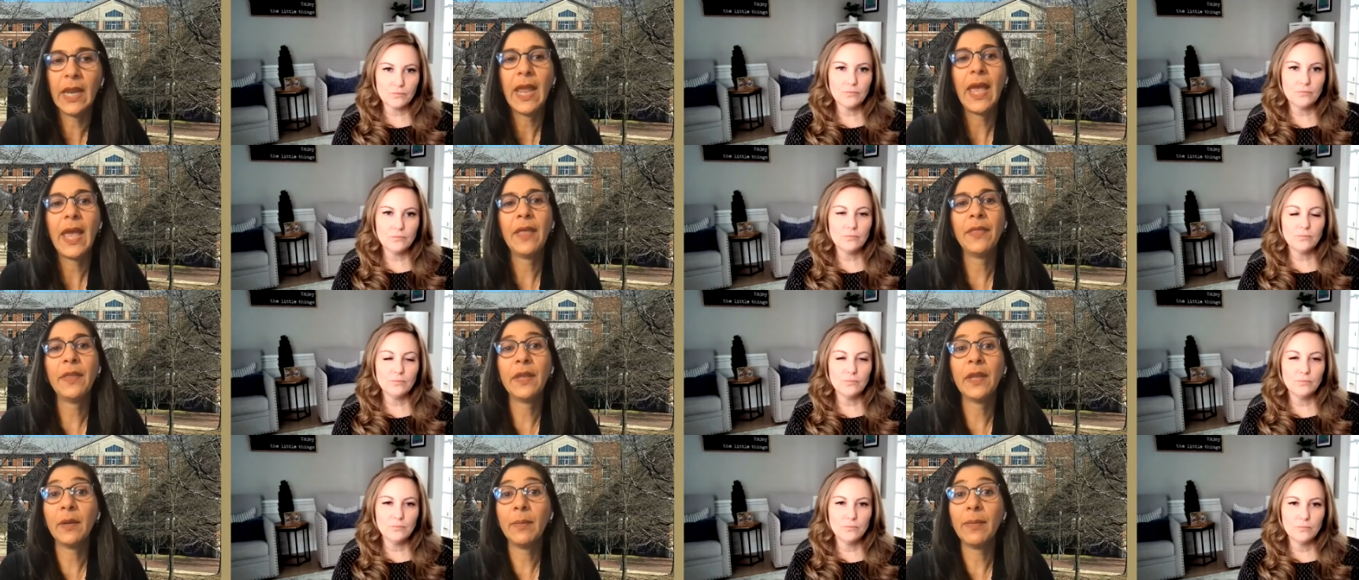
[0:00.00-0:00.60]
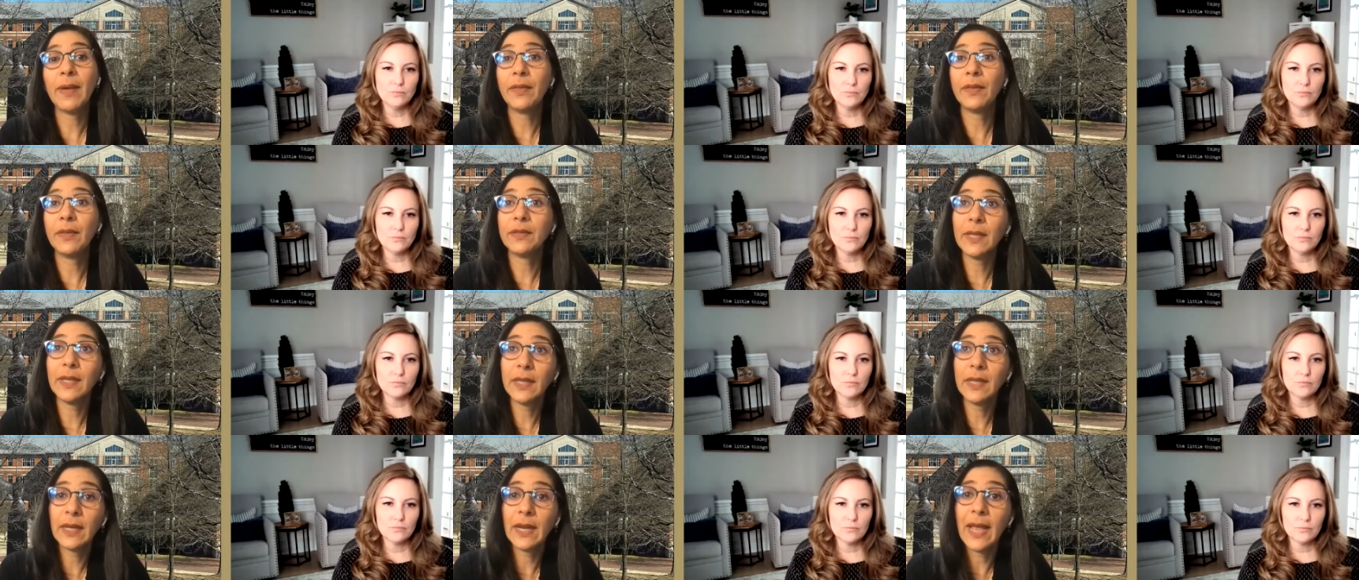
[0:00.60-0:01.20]
Speaker 1: And thinking about the
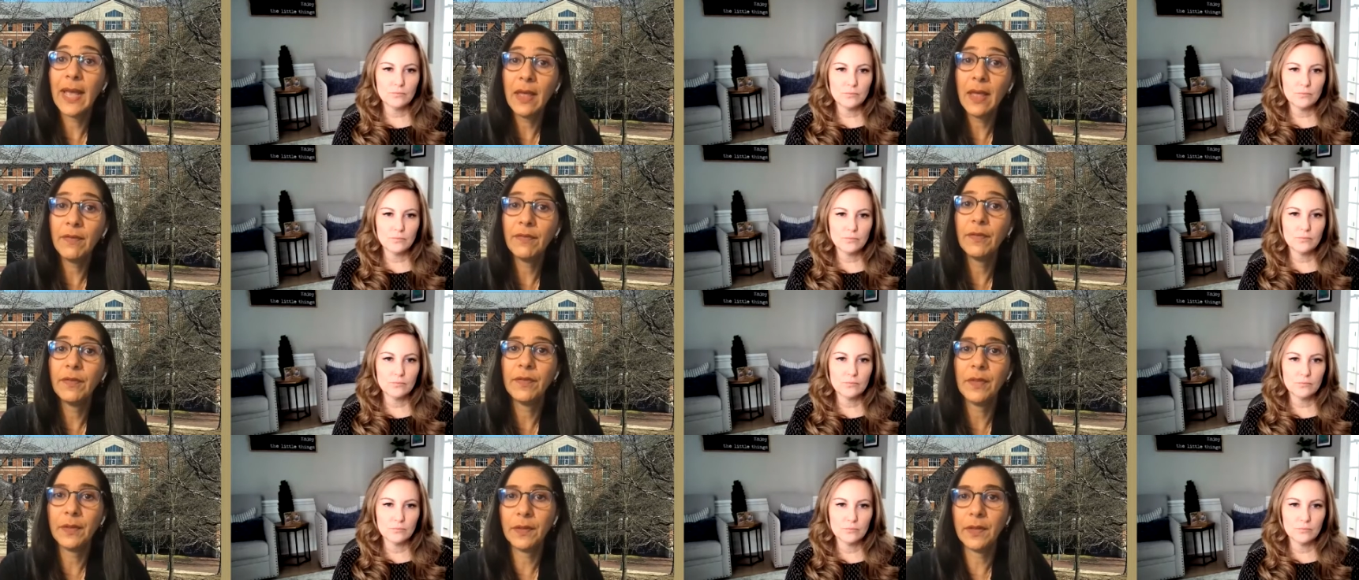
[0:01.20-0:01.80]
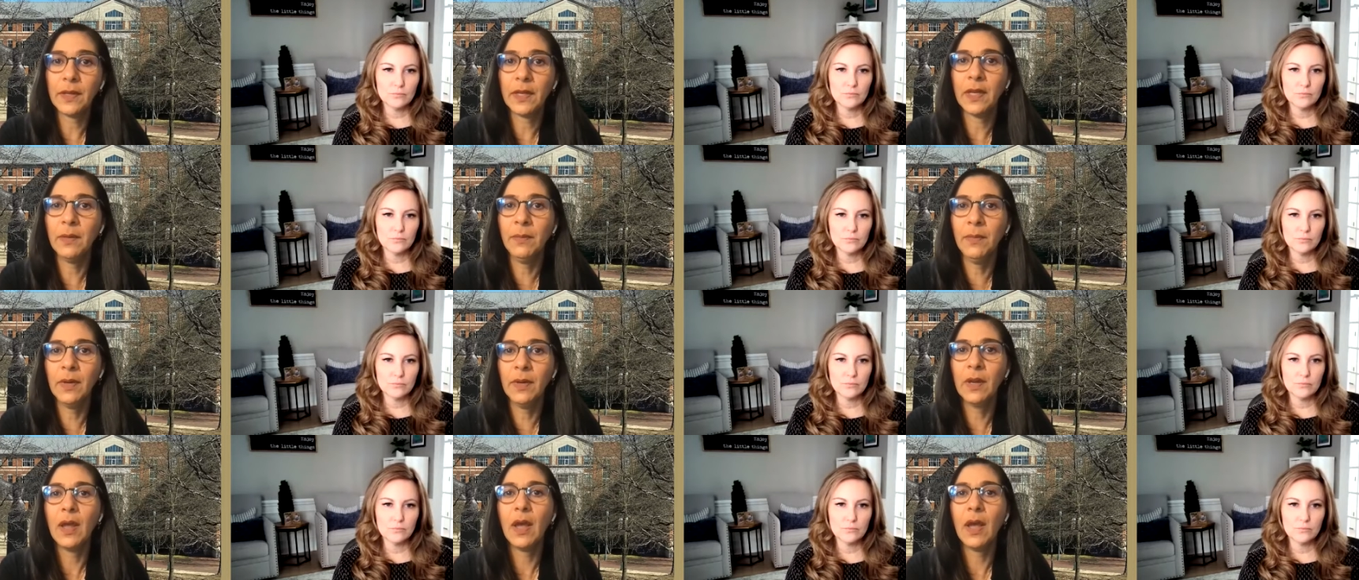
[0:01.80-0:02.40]
second half of the theme,
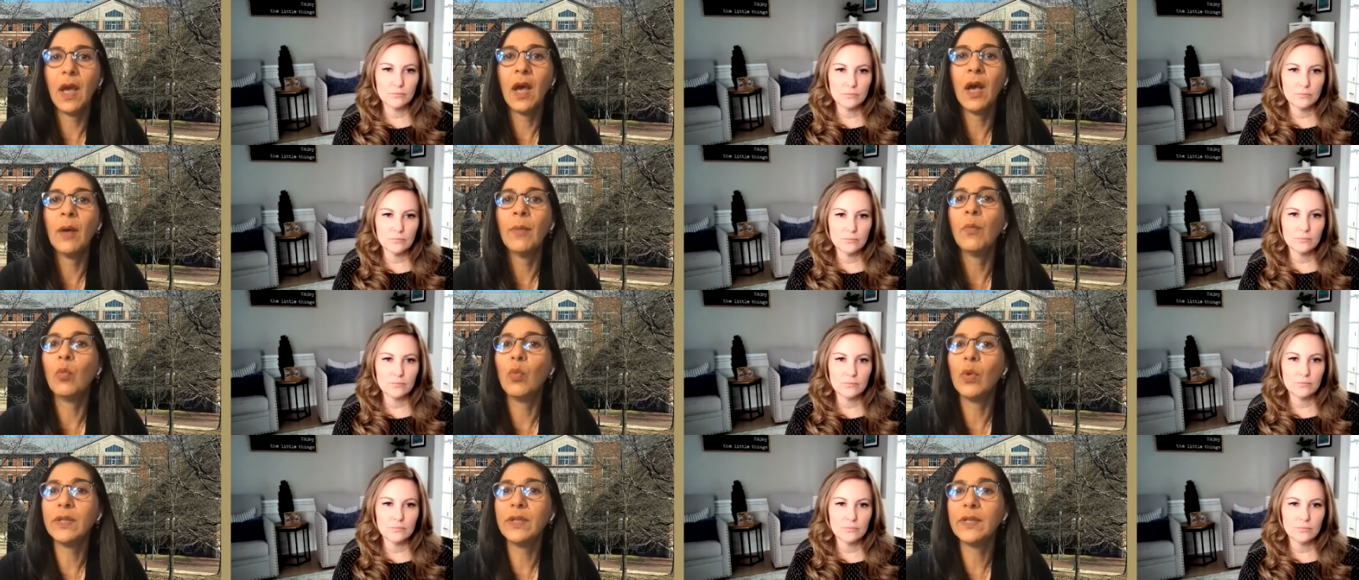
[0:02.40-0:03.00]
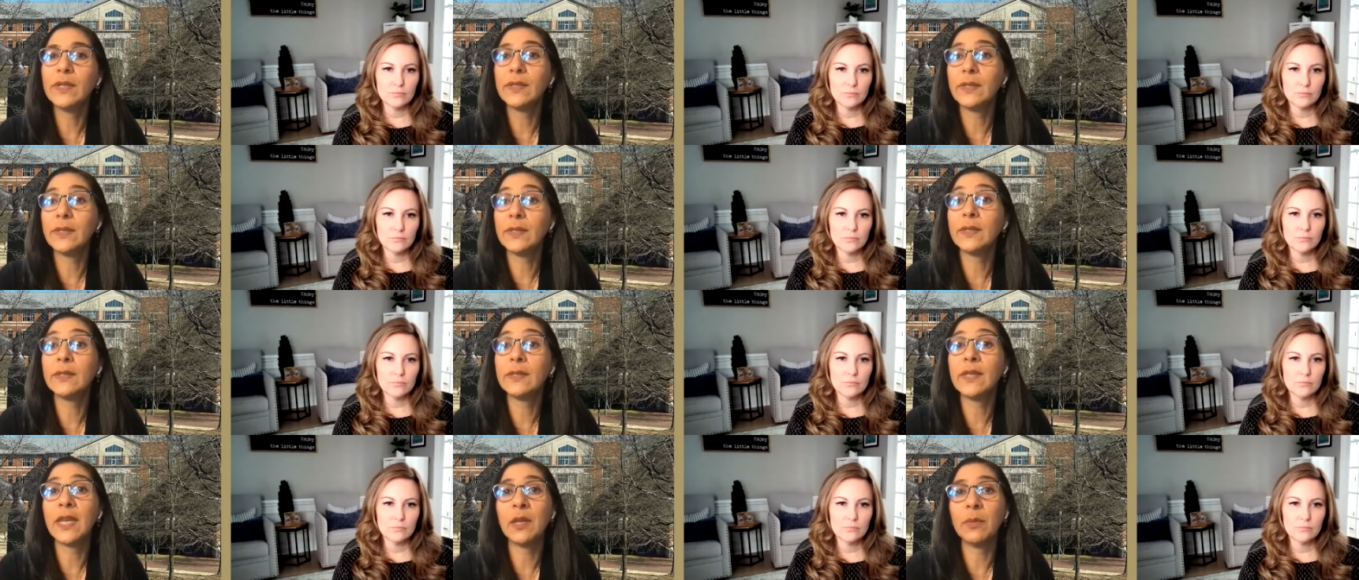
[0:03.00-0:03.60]
um, what does a
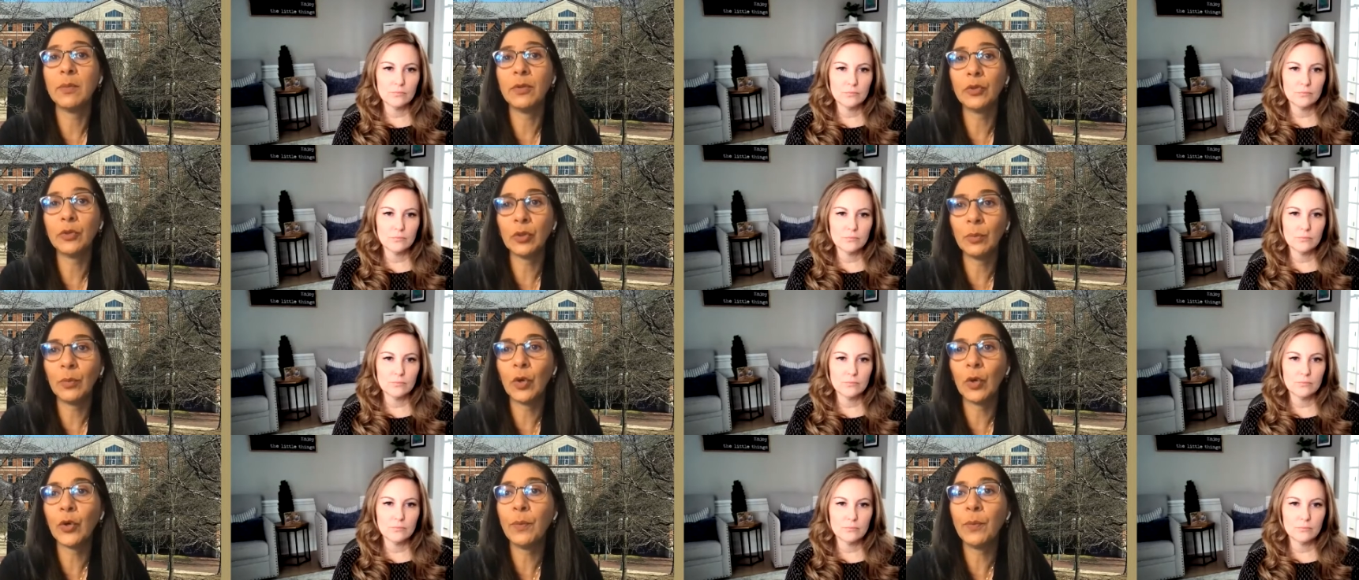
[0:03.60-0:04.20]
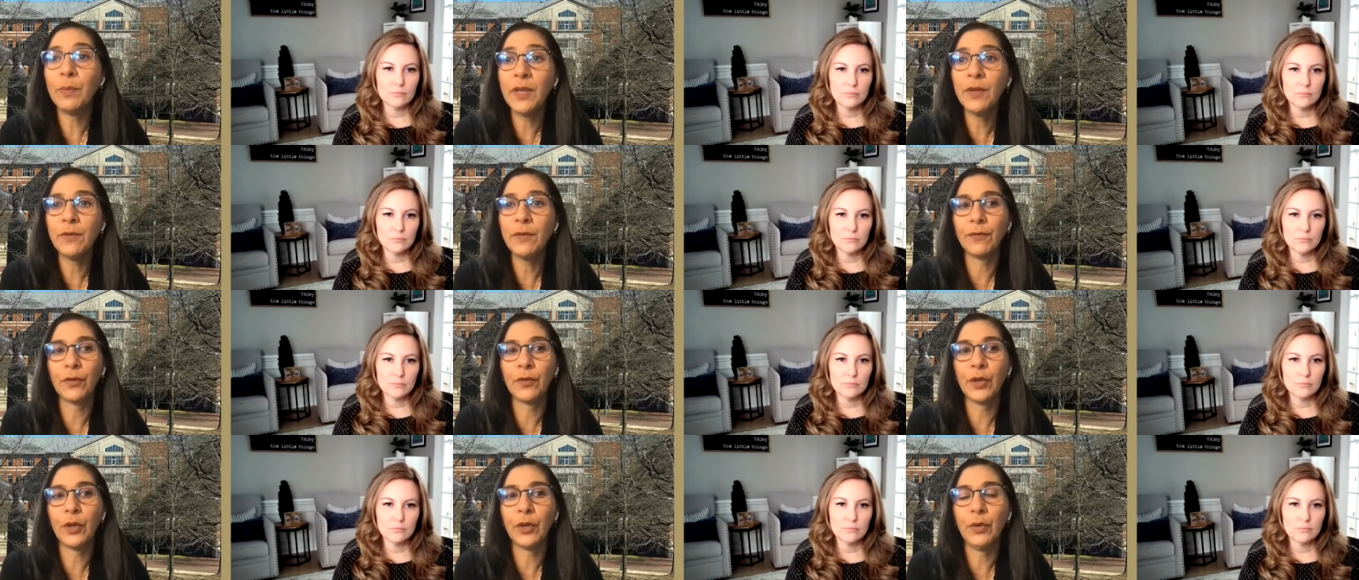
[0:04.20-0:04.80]
sustainable tomorrow mean
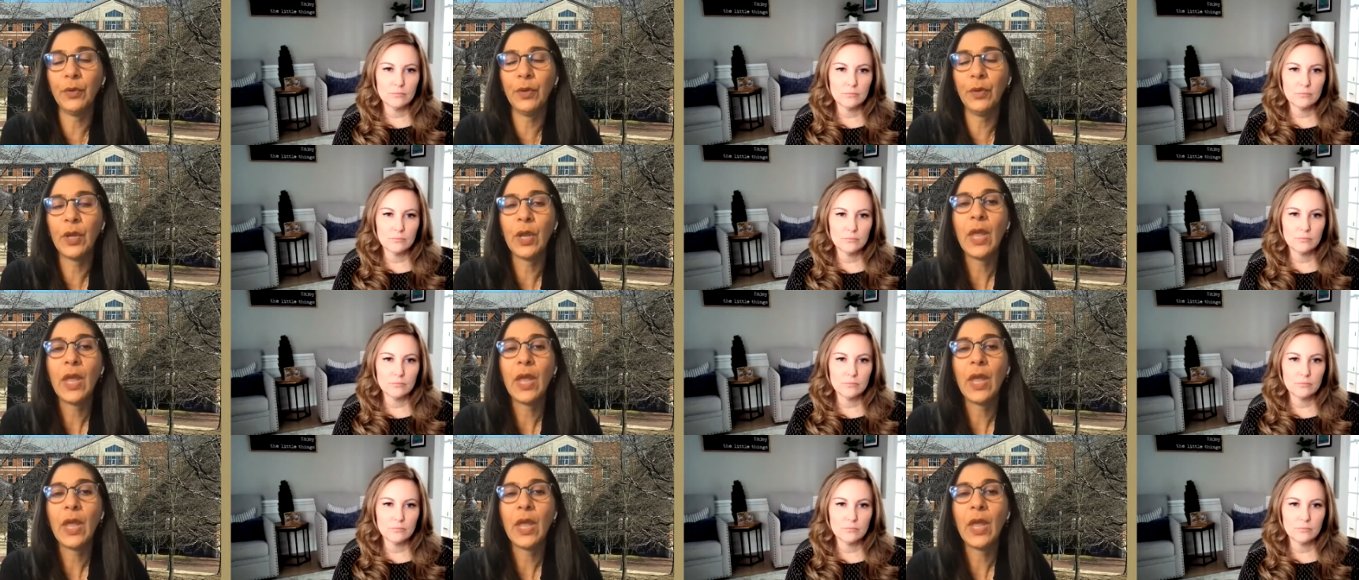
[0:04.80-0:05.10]
for you?